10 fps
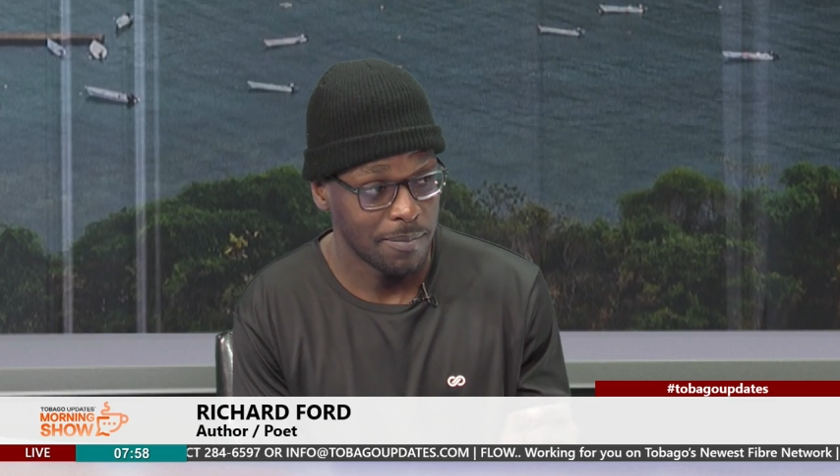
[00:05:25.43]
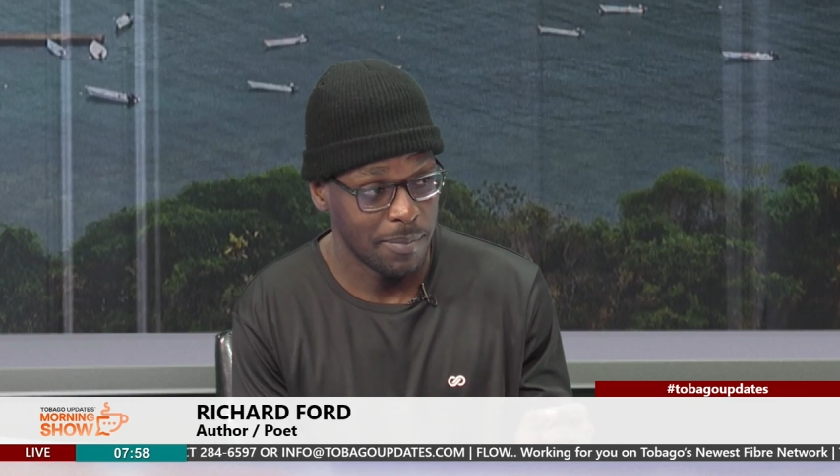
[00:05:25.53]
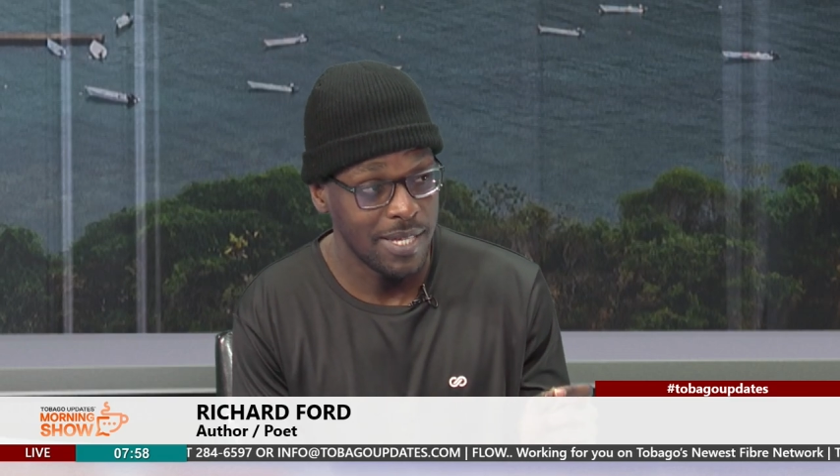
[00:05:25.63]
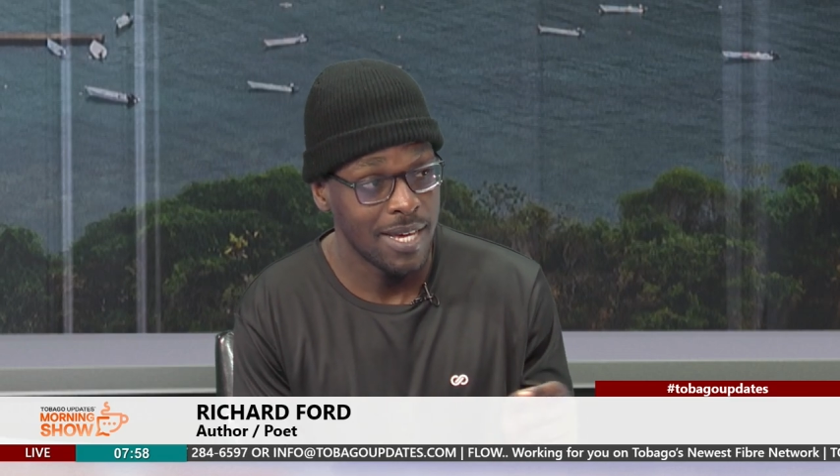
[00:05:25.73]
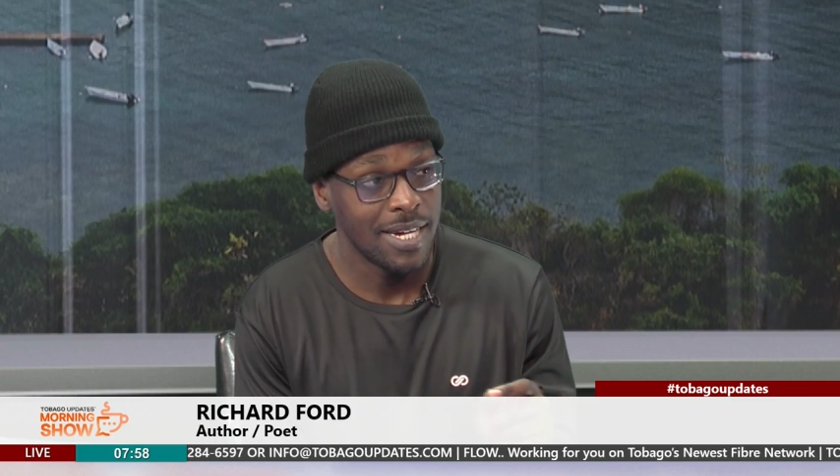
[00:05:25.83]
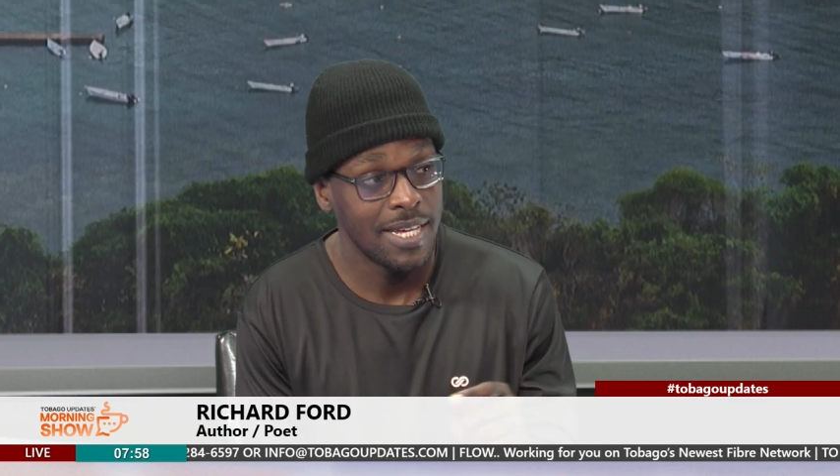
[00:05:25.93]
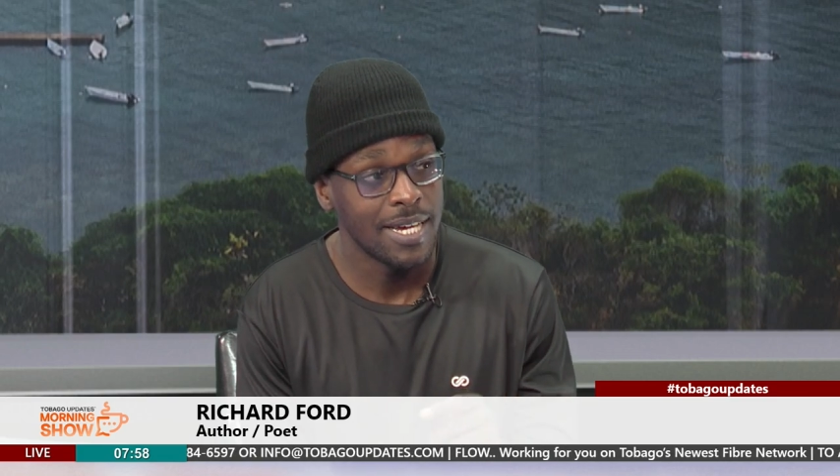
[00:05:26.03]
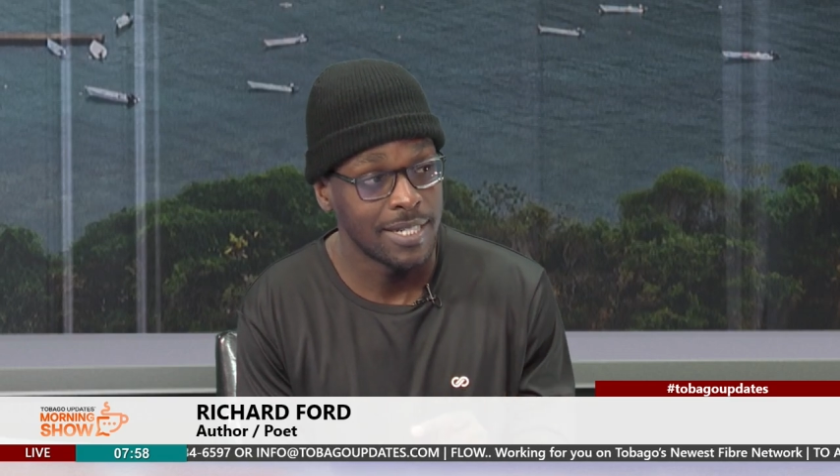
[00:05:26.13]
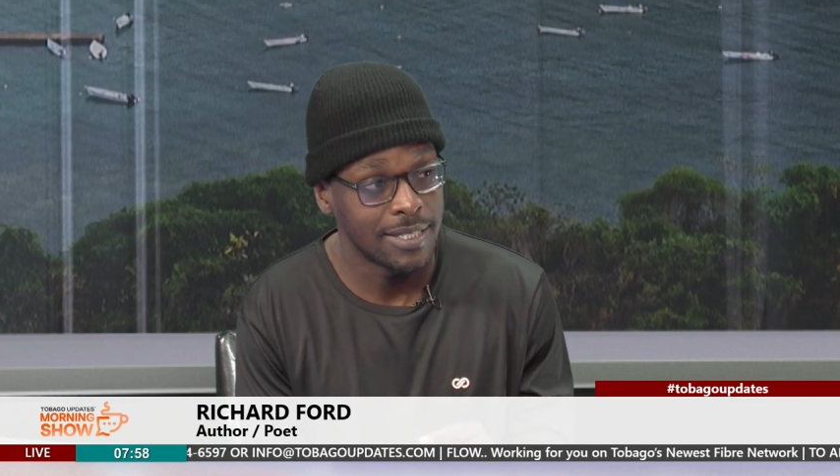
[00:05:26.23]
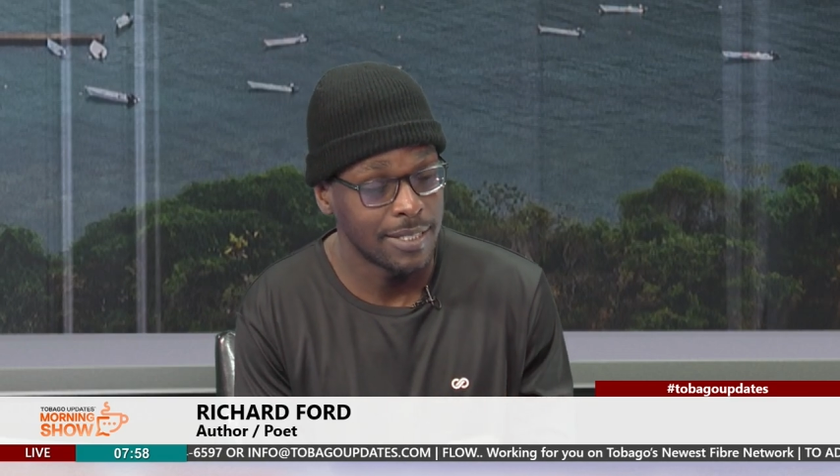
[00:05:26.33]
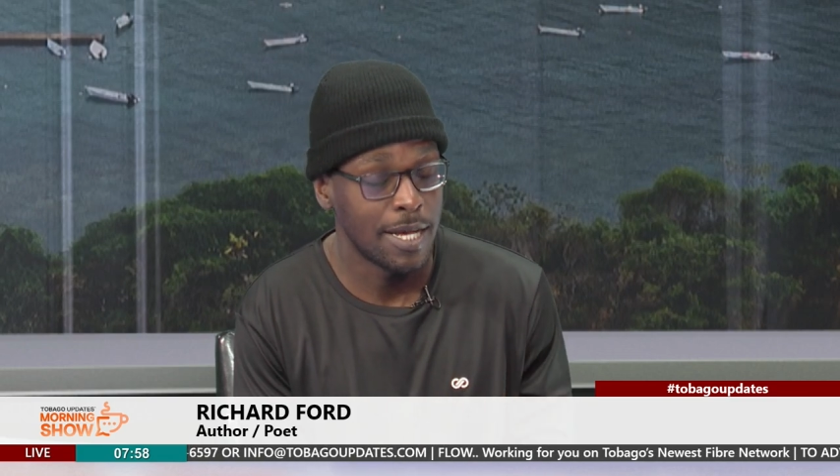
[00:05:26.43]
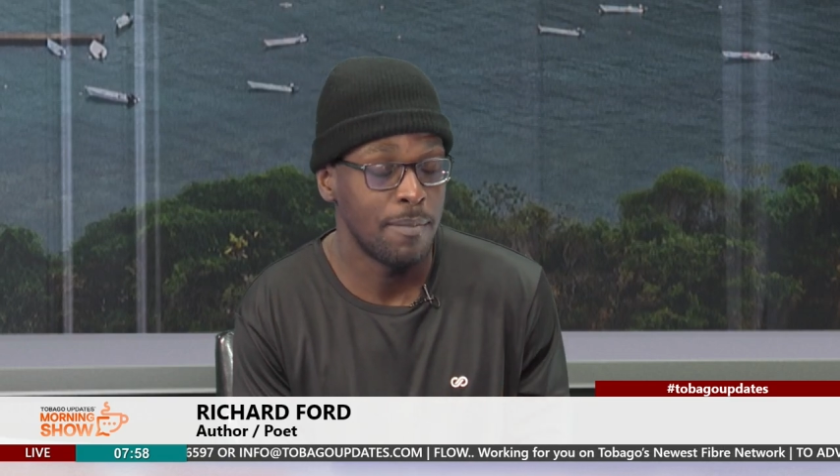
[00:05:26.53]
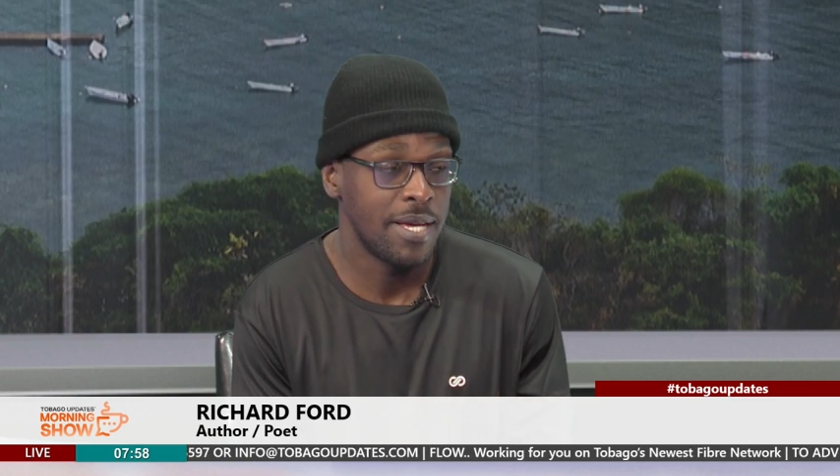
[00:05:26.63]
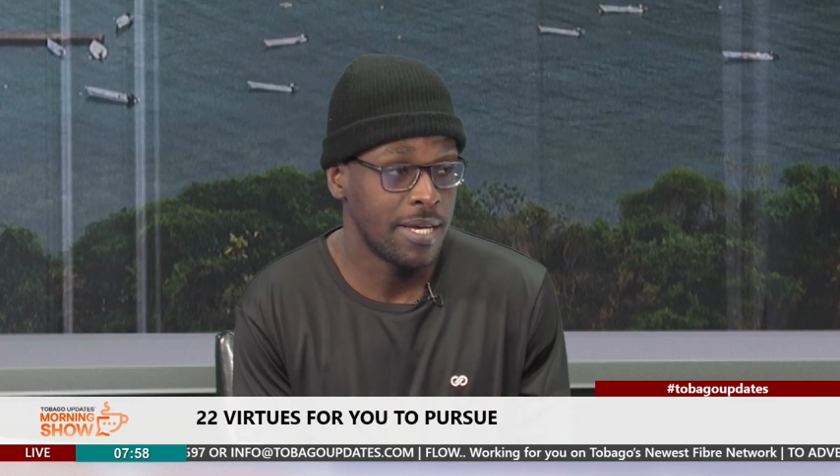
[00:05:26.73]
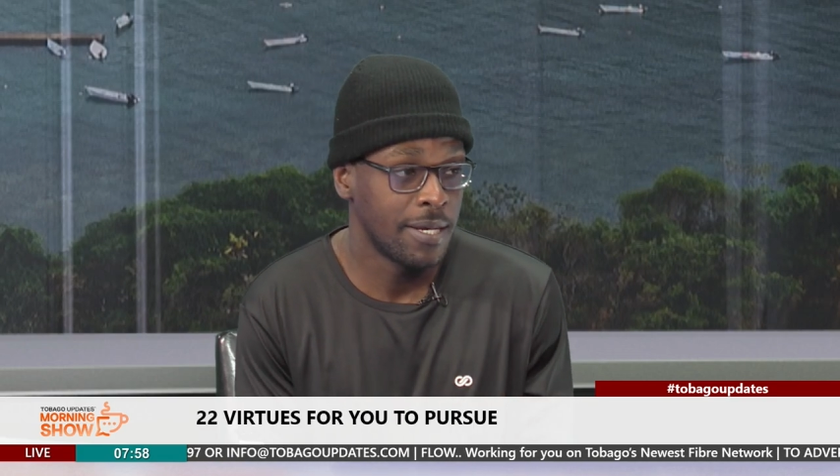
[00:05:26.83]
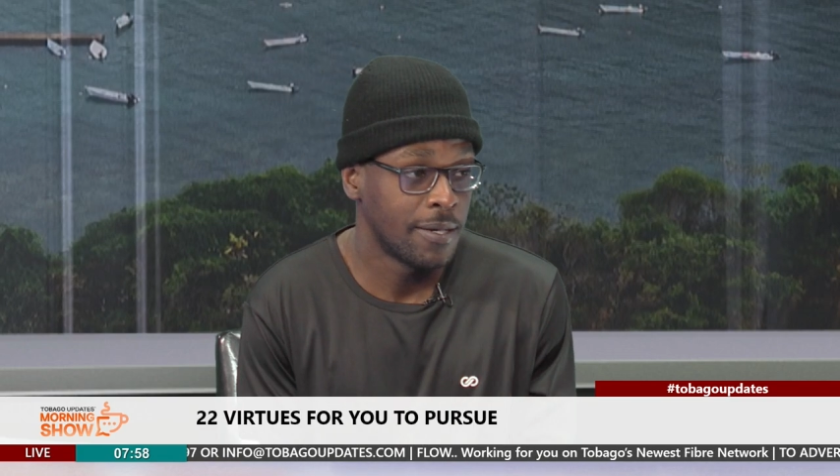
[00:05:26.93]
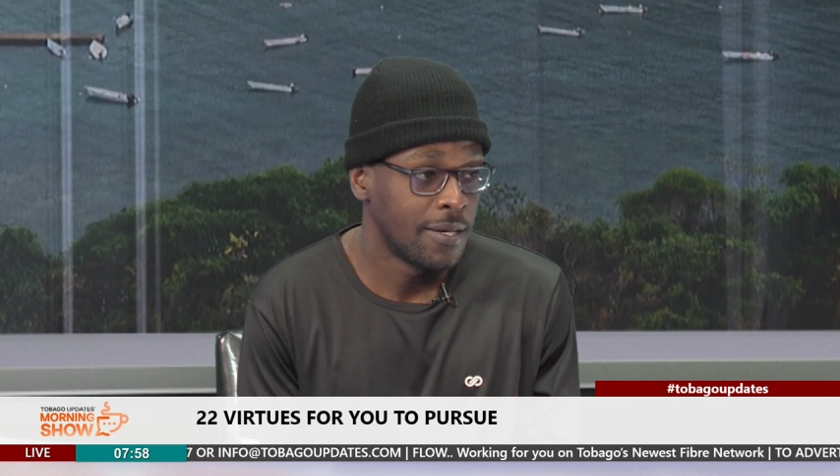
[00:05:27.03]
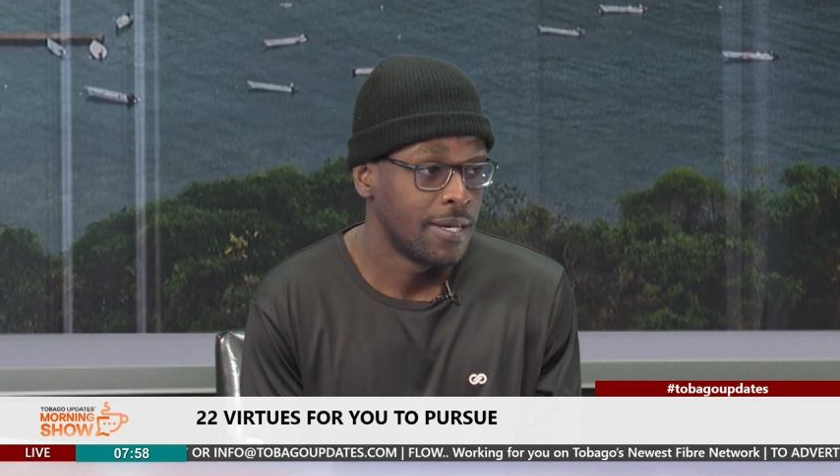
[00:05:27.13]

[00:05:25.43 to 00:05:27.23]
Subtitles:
P-L-A-S-M-A.